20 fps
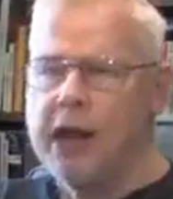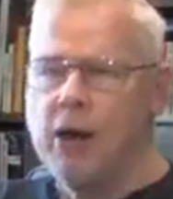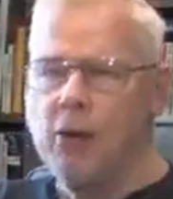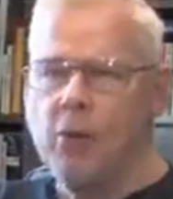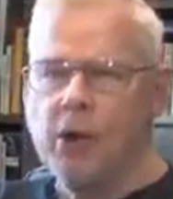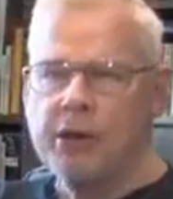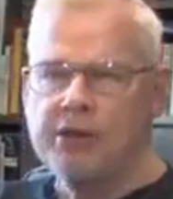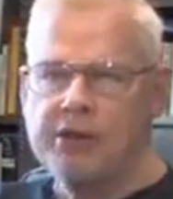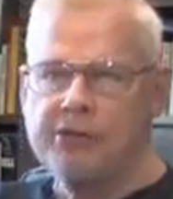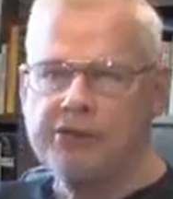out
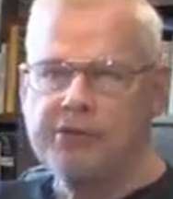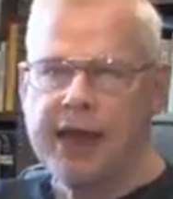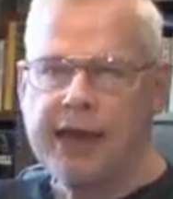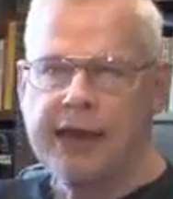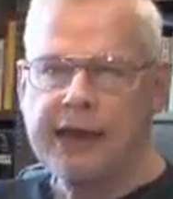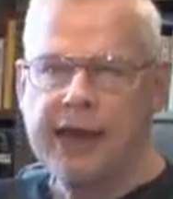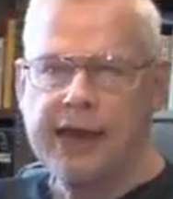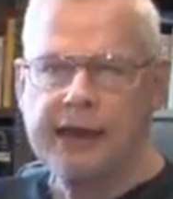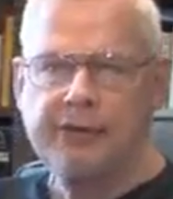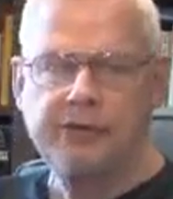what the
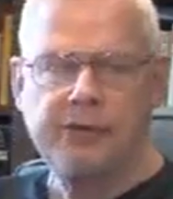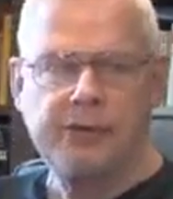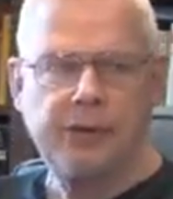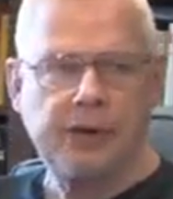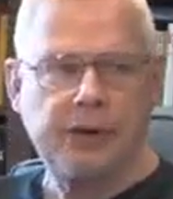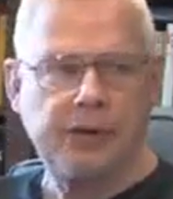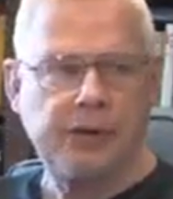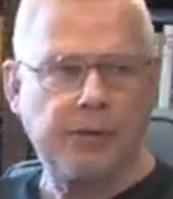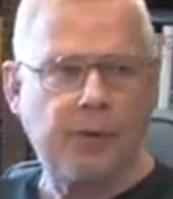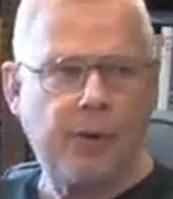satellites,
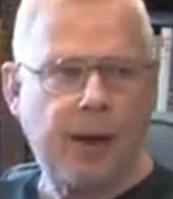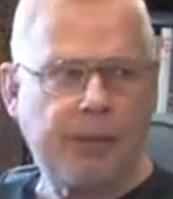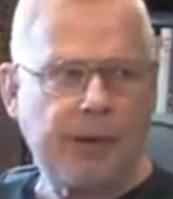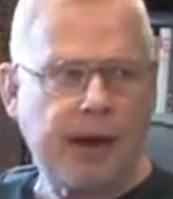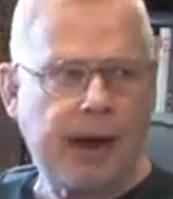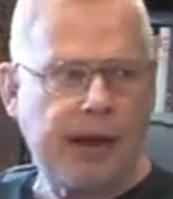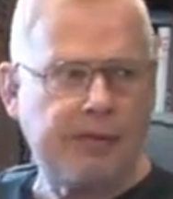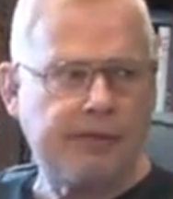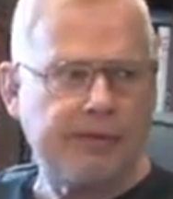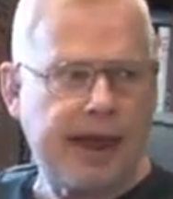
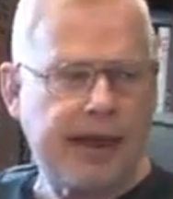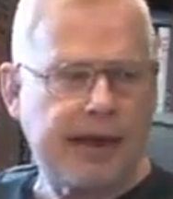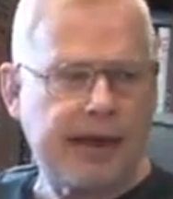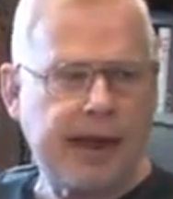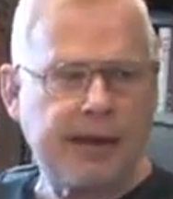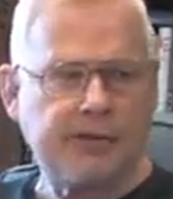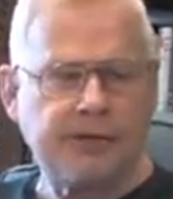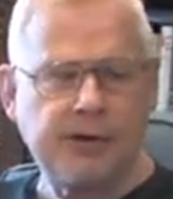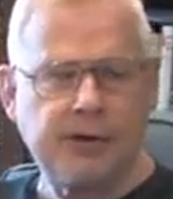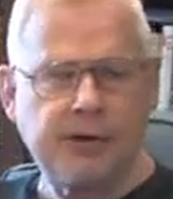weaponized
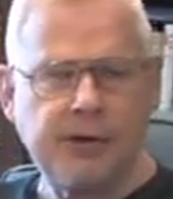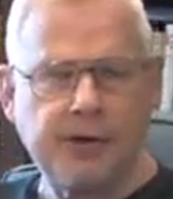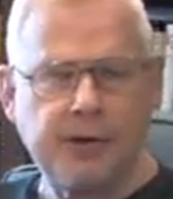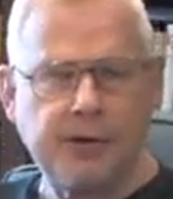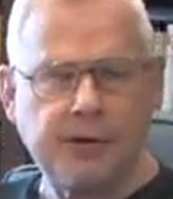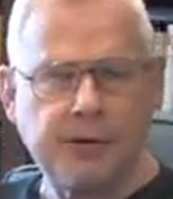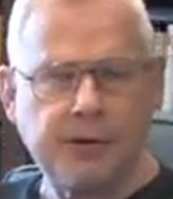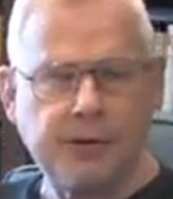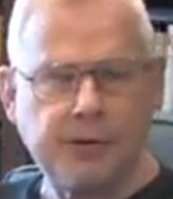satellites can do.